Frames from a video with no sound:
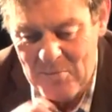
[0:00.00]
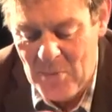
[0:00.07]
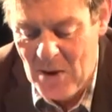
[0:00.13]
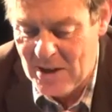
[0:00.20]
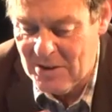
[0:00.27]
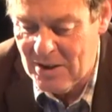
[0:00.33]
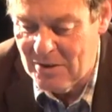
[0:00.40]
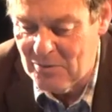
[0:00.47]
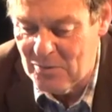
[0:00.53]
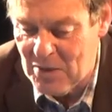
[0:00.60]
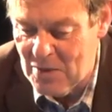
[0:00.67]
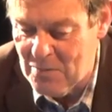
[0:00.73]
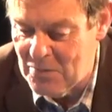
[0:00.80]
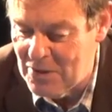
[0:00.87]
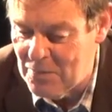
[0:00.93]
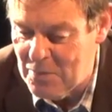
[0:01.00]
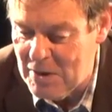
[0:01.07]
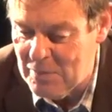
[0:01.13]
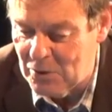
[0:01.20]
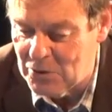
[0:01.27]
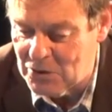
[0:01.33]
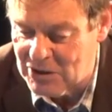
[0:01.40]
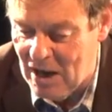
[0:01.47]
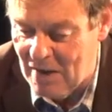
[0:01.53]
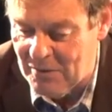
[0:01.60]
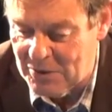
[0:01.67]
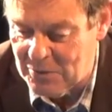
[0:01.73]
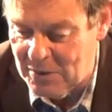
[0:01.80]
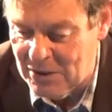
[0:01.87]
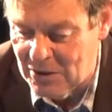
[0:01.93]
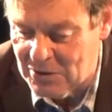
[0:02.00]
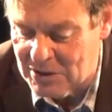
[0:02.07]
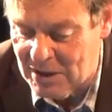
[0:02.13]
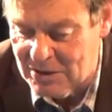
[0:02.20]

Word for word: But the, the, the people who suffered when those